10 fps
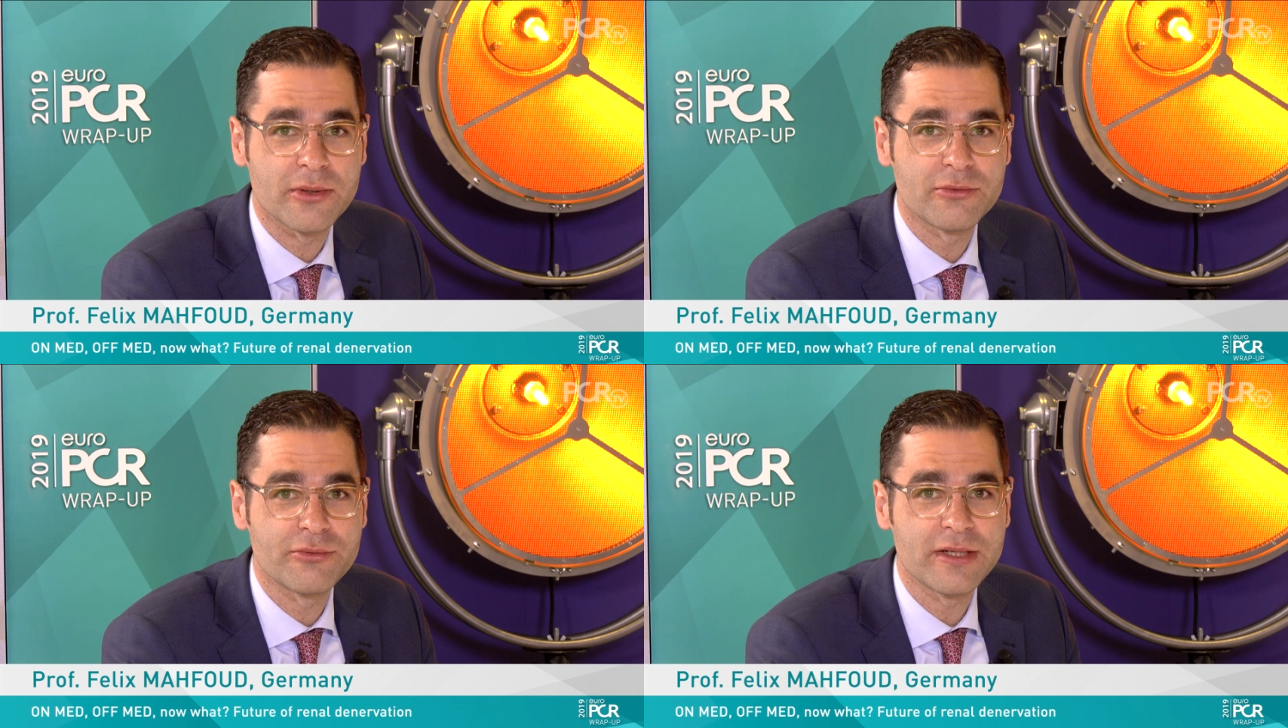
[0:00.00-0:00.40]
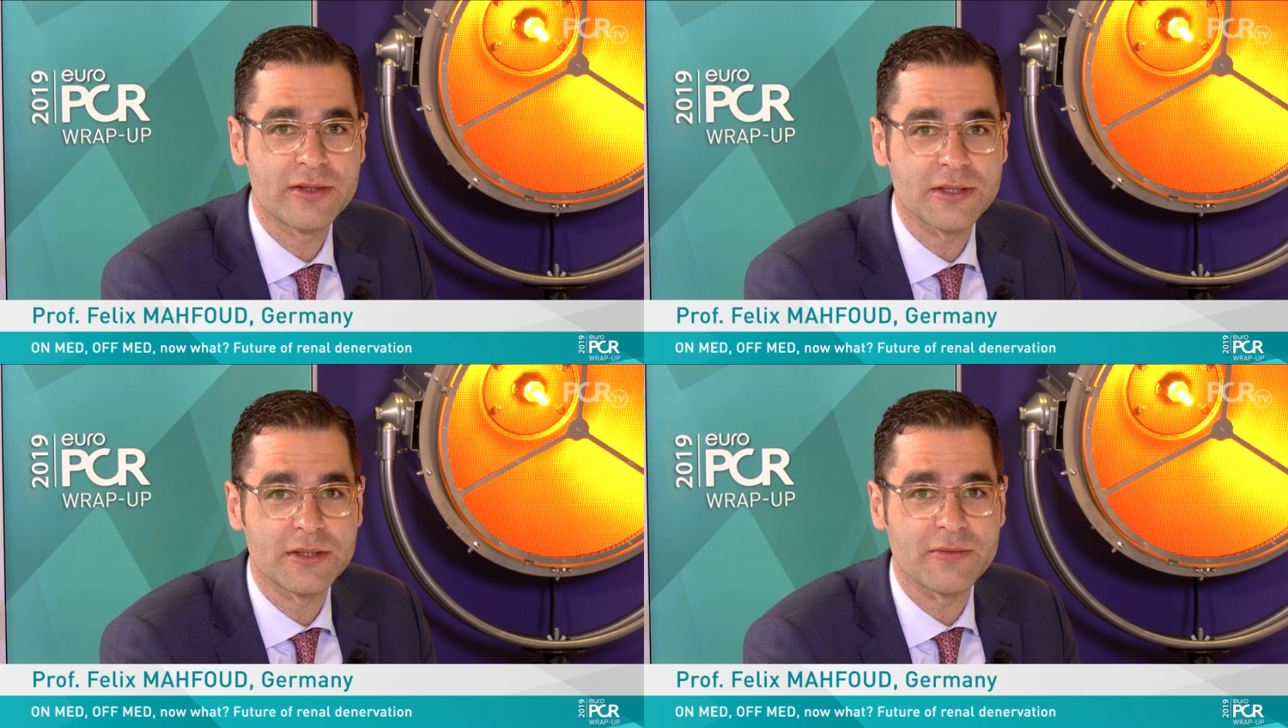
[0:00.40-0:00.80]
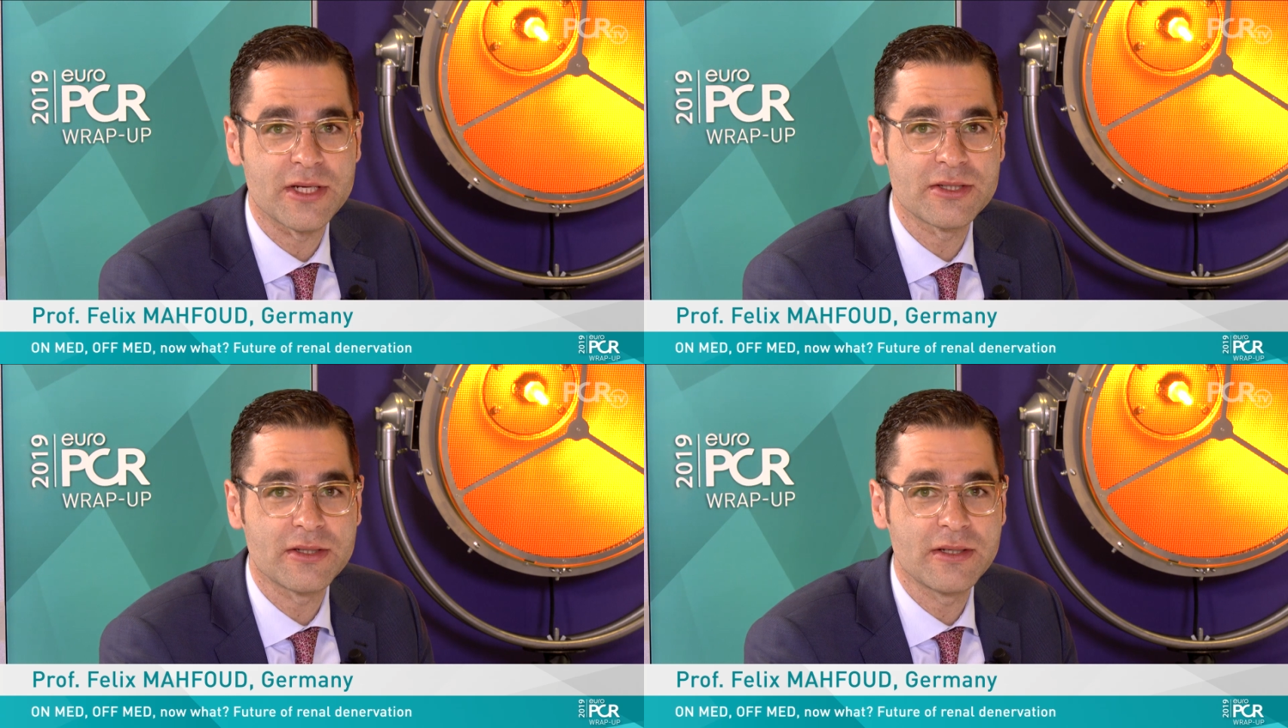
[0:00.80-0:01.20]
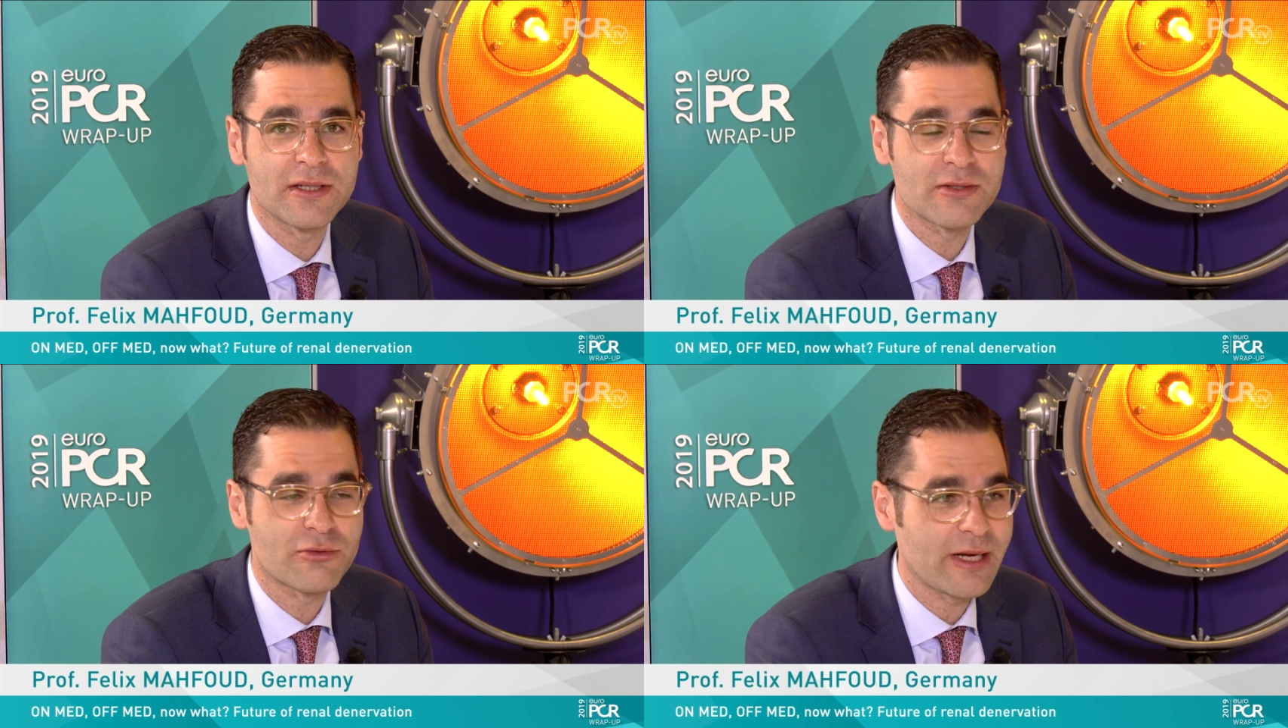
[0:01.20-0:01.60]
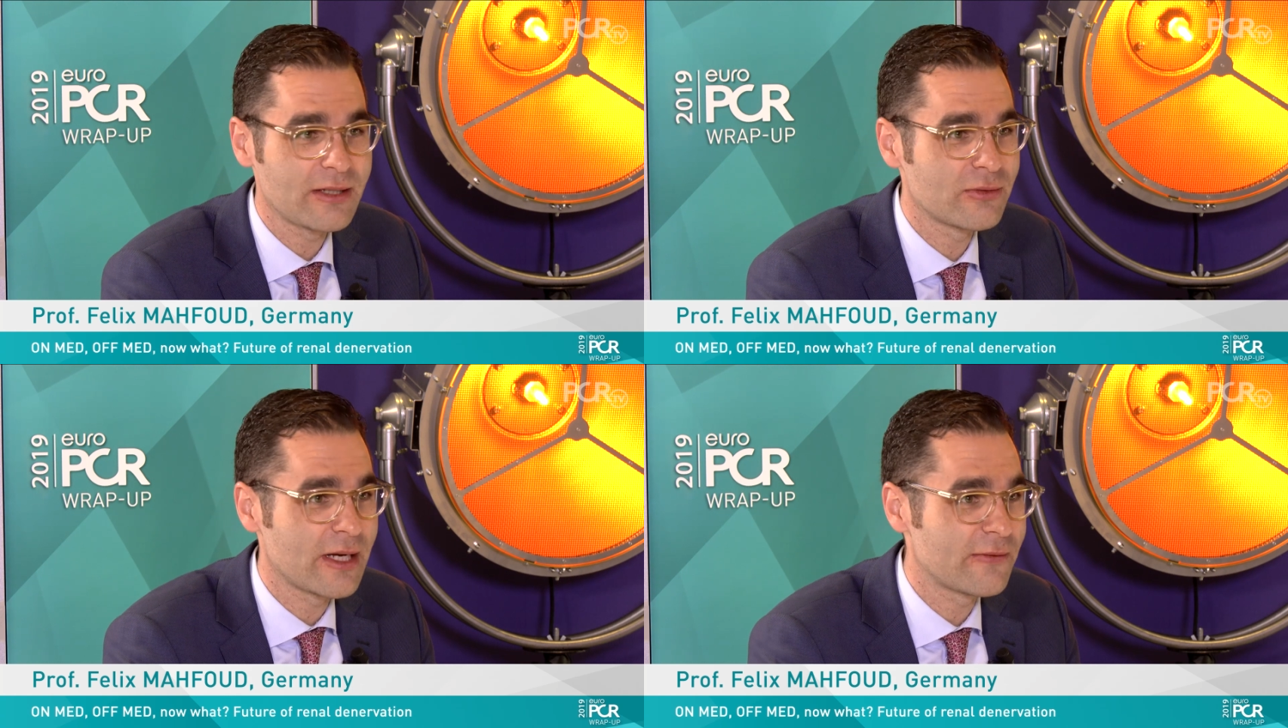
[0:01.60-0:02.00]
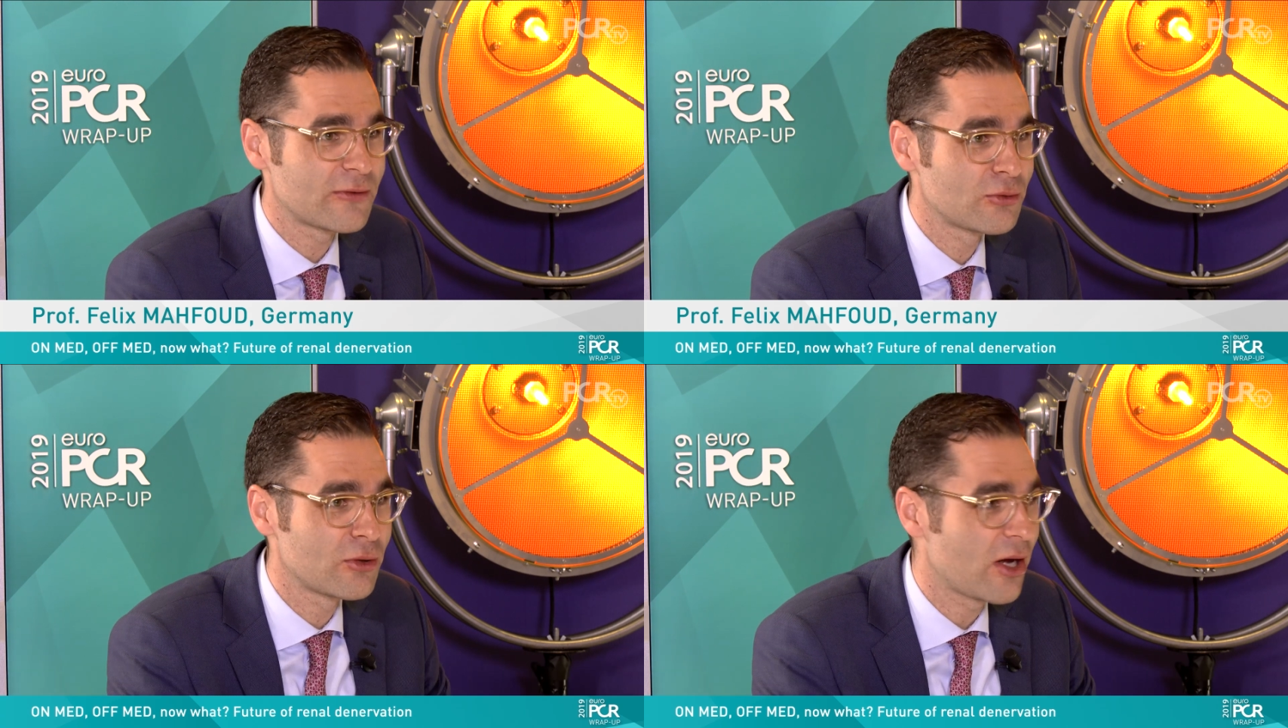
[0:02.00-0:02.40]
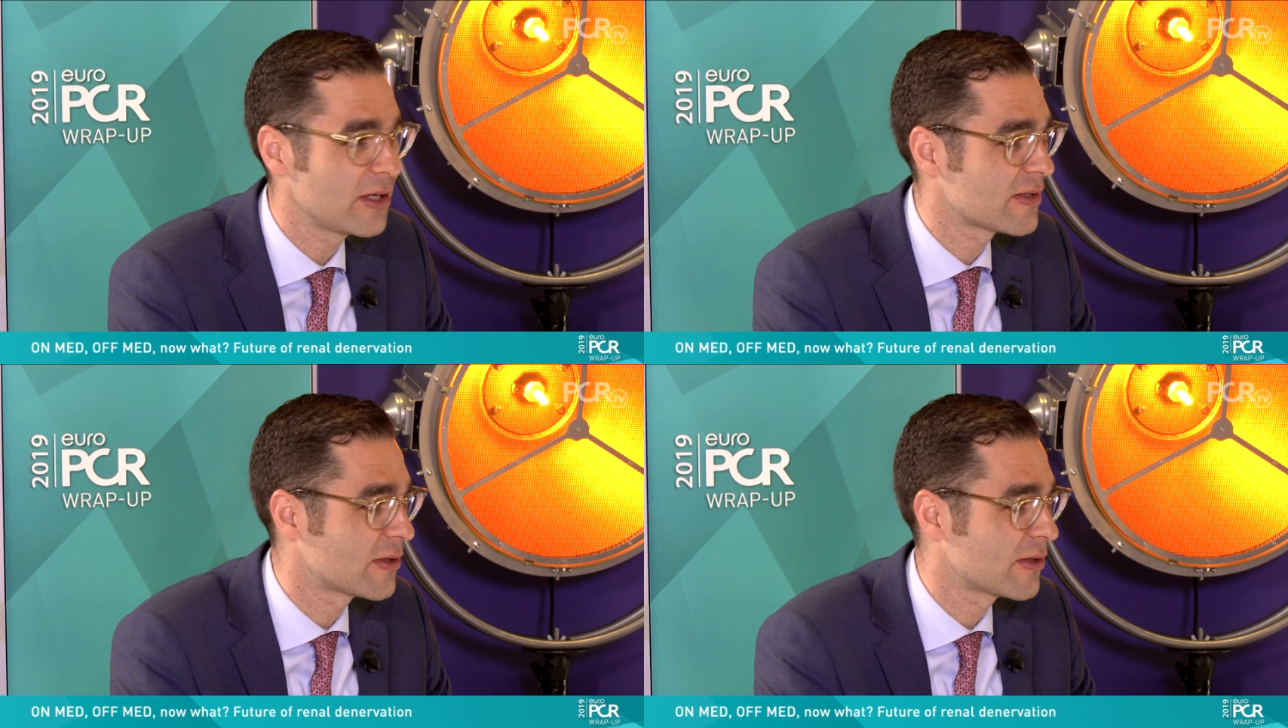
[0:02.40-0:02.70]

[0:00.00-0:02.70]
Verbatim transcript: on renal denervation. It's great to have two colleagues